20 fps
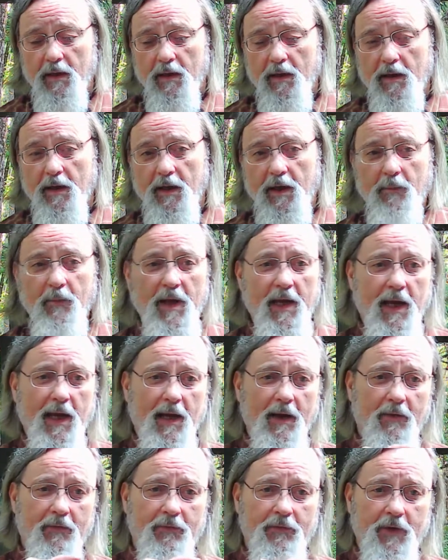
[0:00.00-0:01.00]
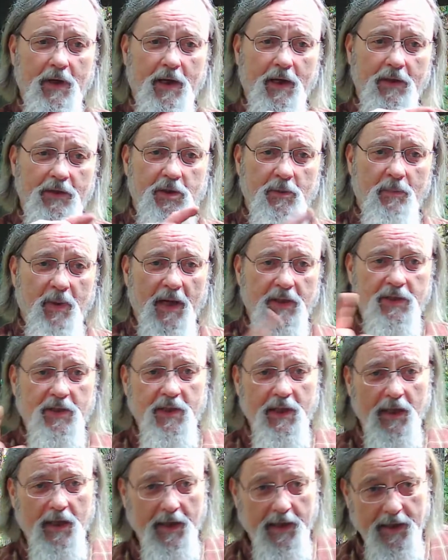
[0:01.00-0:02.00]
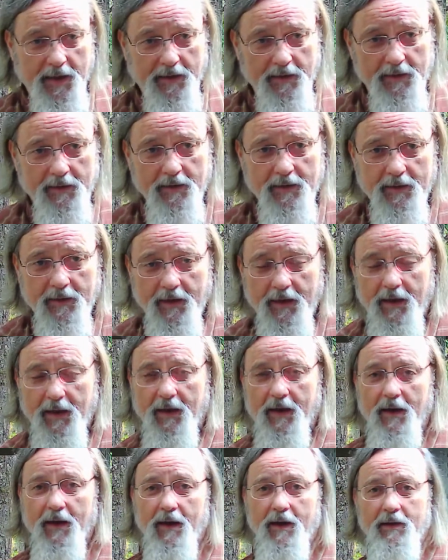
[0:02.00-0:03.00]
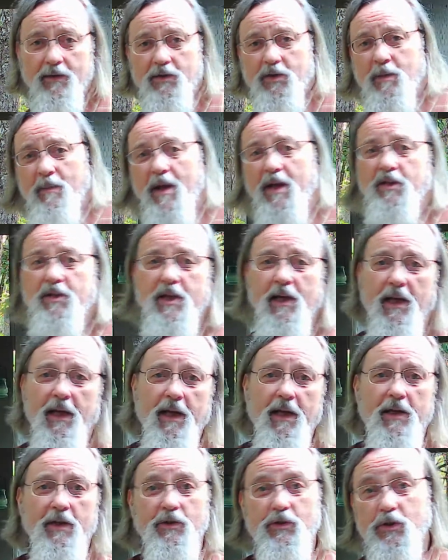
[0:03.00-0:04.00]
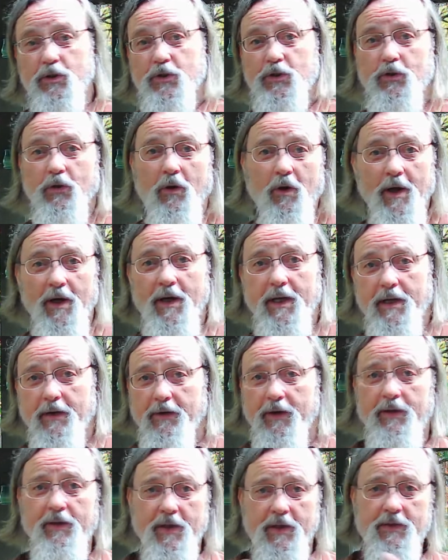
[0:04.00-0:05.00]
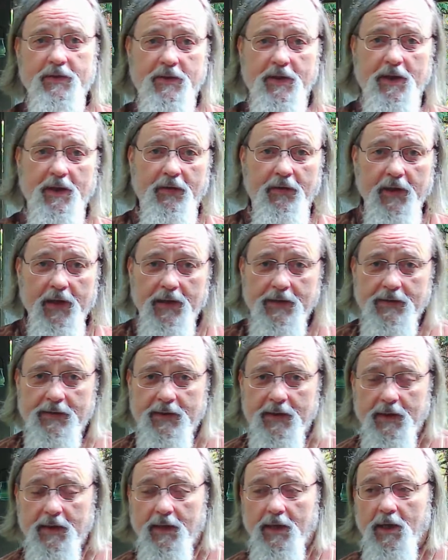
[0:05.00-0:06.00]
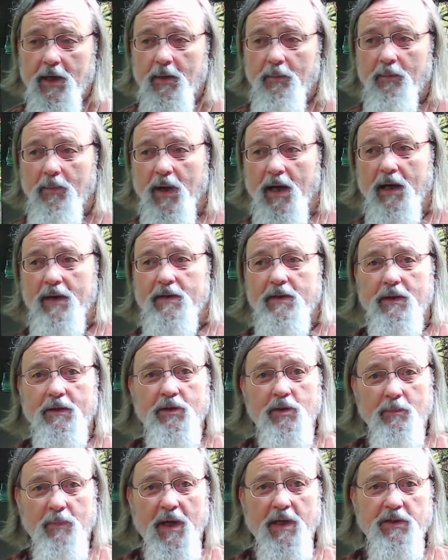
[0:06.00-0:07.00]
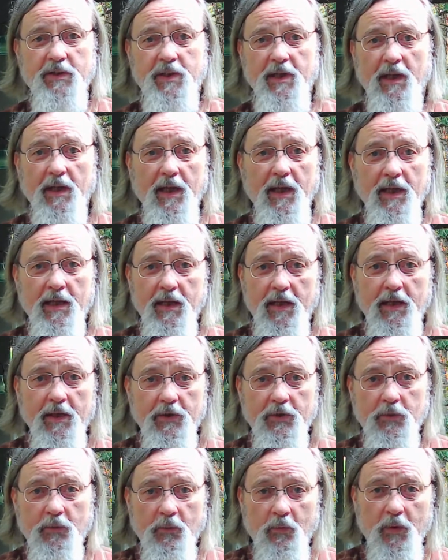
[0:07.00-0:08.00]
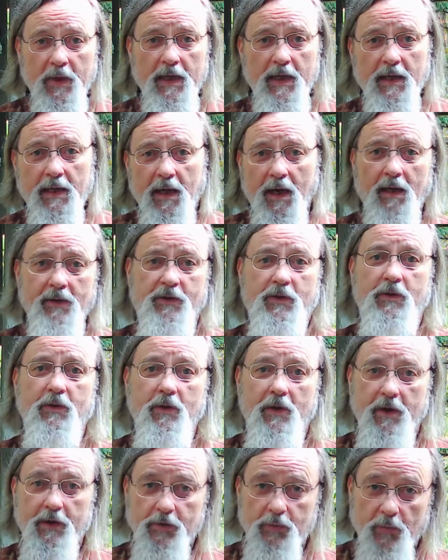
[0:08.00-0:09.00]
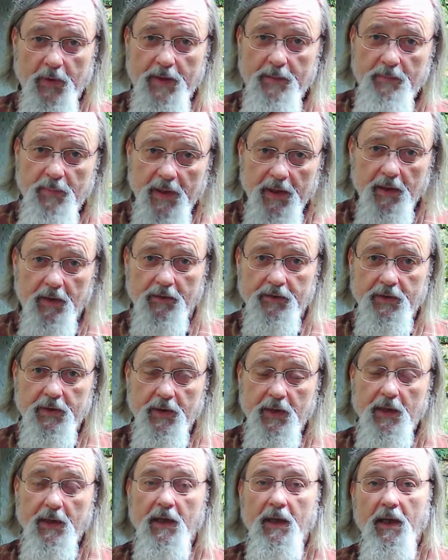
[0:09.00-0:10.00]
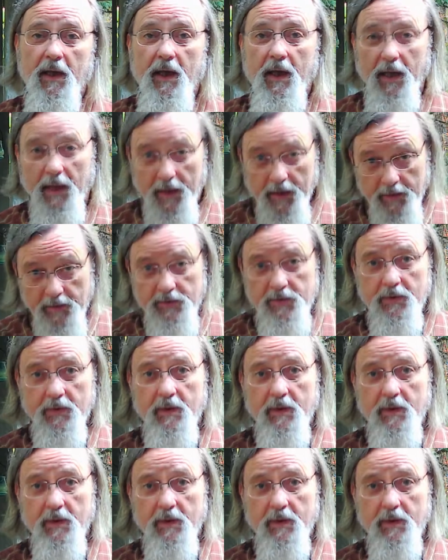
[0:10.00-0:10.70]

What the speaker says: And then we have Jabesh Gilead. Jabesh Gilead is destroyed here in this, but Jabesh Gilead is reconstituted, is rebuilt. And